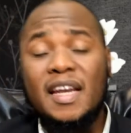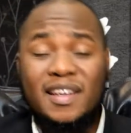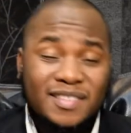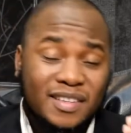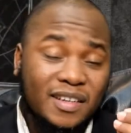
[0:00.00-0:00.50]
In
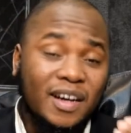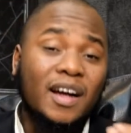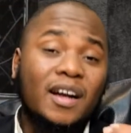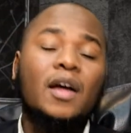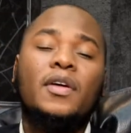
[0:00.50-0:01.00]

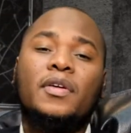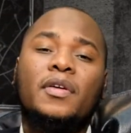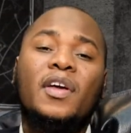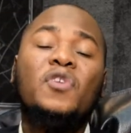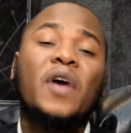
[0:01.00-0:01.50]
istikhara,
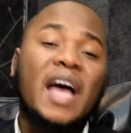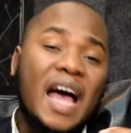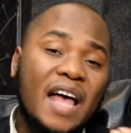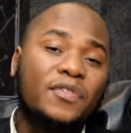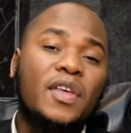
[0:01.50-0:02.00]
you're
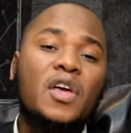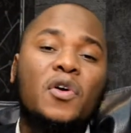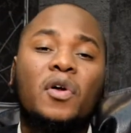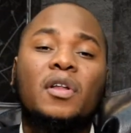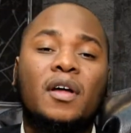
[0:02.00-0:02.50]

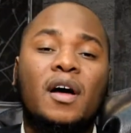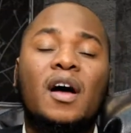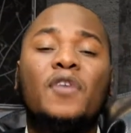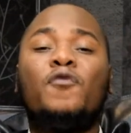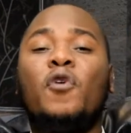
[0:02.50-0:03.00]
asking
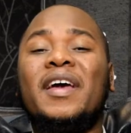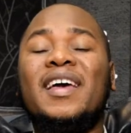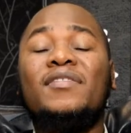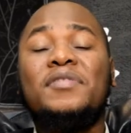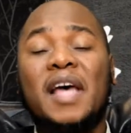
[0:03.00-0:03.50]
Allah for
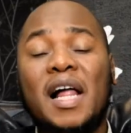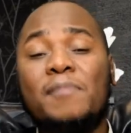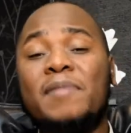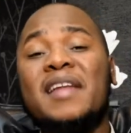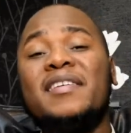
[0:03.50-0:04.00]
His
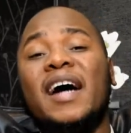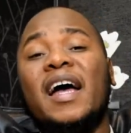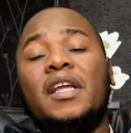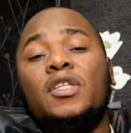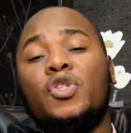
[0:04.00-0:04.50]
help and
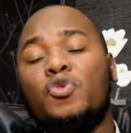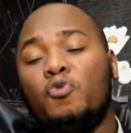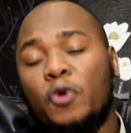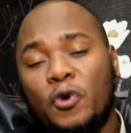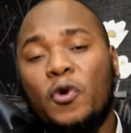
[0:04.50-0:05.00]
guidance
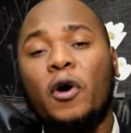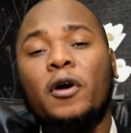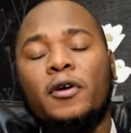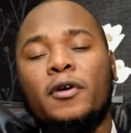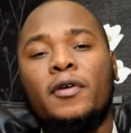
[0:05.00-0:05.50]
through
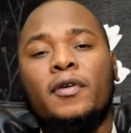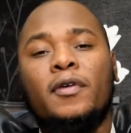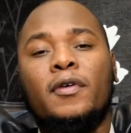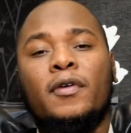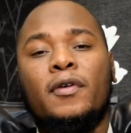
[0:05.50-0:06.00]
your
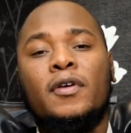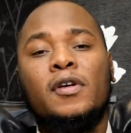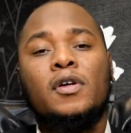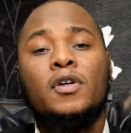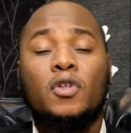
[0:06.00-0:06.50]

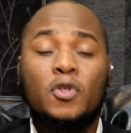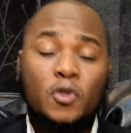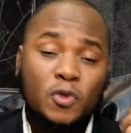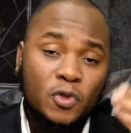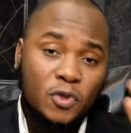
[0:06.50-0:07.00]

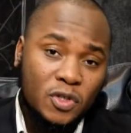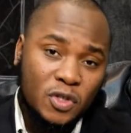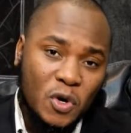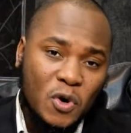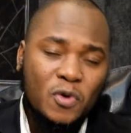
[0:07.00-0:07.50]

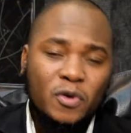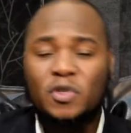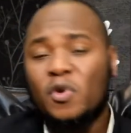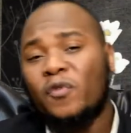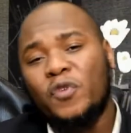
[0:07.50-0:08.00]

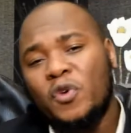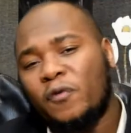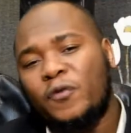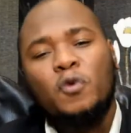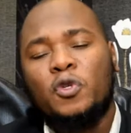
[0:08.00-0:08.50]

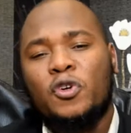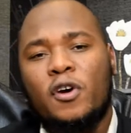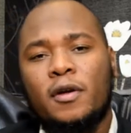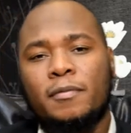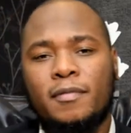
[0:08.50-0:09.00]

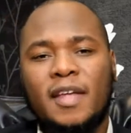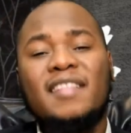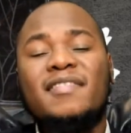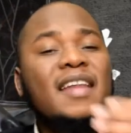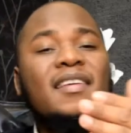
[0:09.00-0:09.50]
future
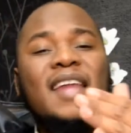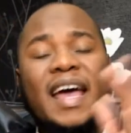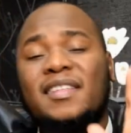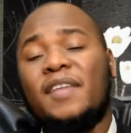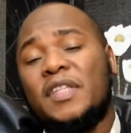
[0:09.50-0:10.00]
intended
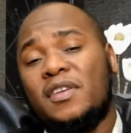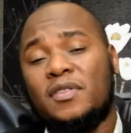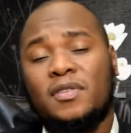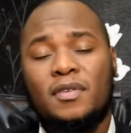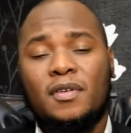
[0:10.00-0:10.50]

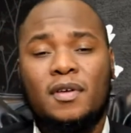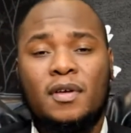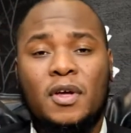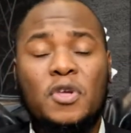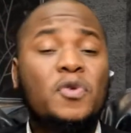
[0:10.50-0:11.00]
activities.
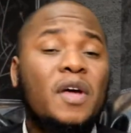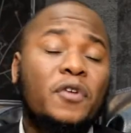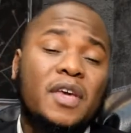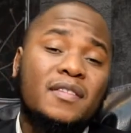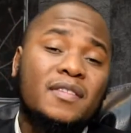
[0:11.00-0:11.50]
You
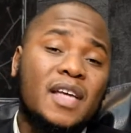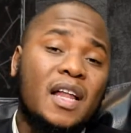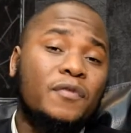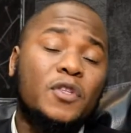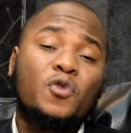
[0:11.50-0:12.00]
never can
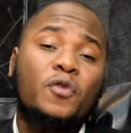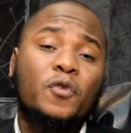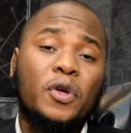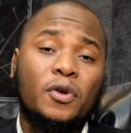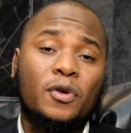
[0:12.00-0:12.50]
tell if it's good
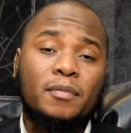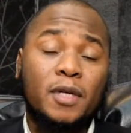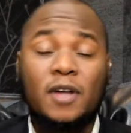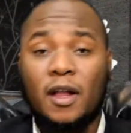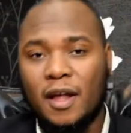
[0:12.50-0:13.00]
for you,
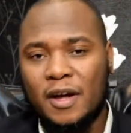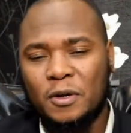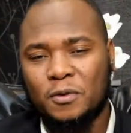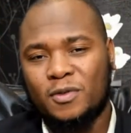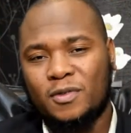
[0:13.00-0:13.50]
but Allah
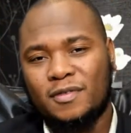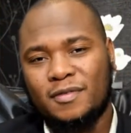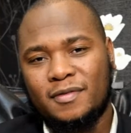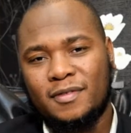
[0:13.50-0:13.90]
knows.